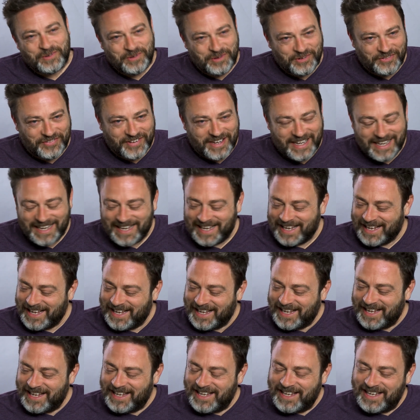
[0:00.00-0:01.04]
movie,
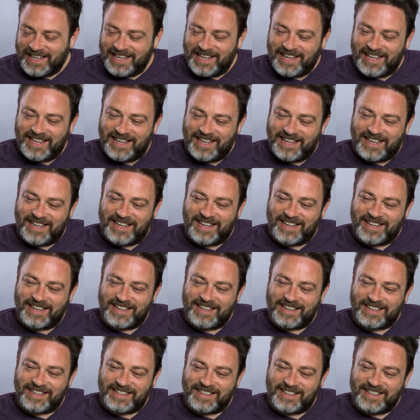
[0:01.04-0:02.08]
uh,
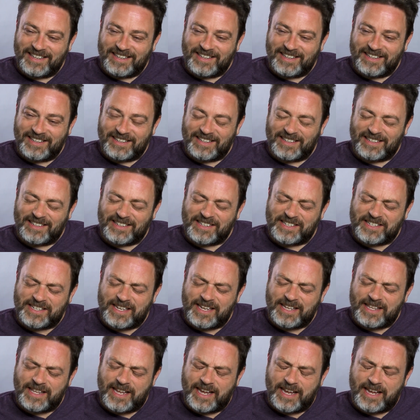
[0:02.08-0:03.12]

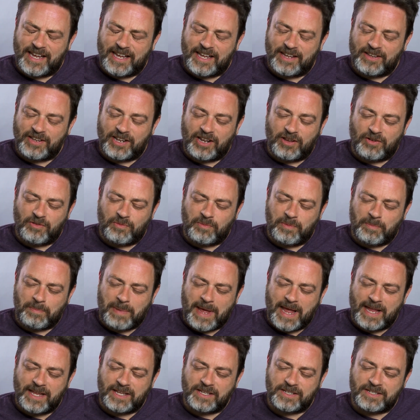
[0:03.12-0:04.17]
sitting there, you know,
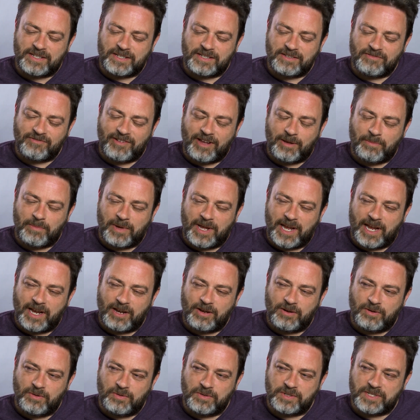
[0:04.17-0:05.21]
pants around my
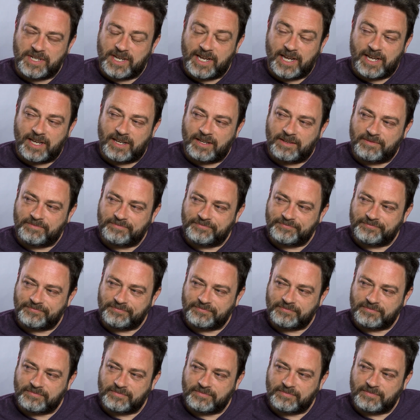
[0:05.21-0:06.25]
ankles again.
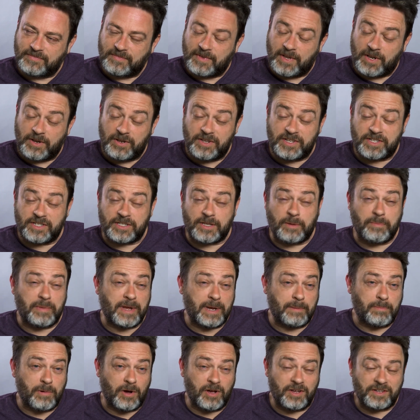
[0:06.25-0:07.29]
And this is the
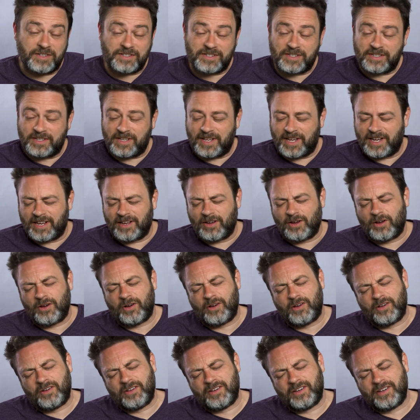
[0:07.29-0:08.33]
big boss. Like,
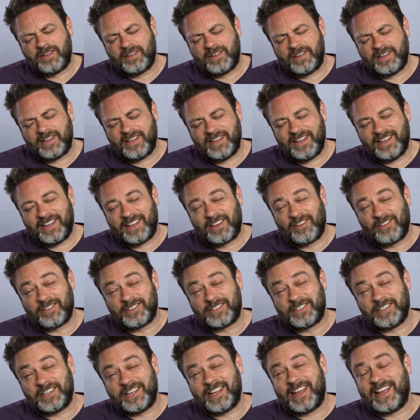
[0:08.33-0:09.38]
oh, got
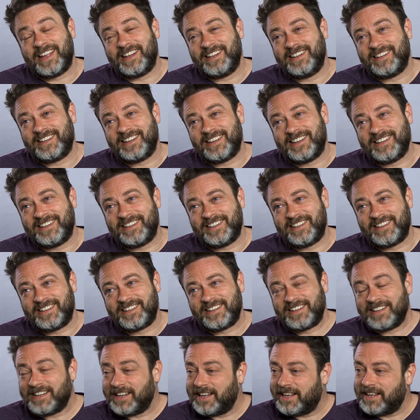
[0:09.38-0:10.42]
to the end, and
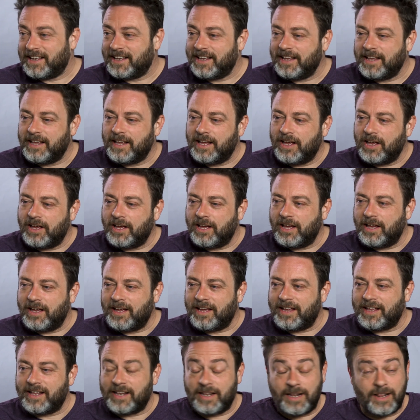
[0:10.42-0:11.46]

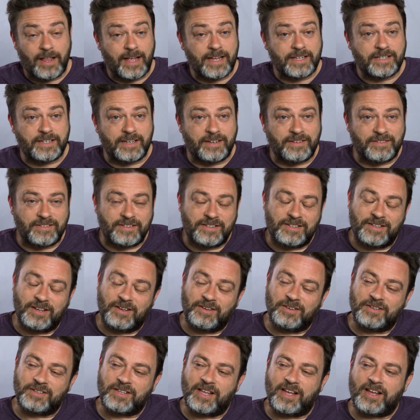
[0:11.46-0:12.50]
and he liked it. So
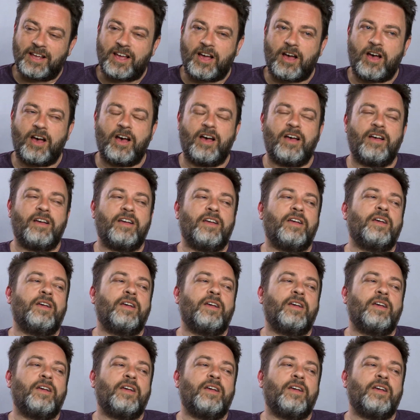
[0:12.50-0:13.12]
it's like, oh,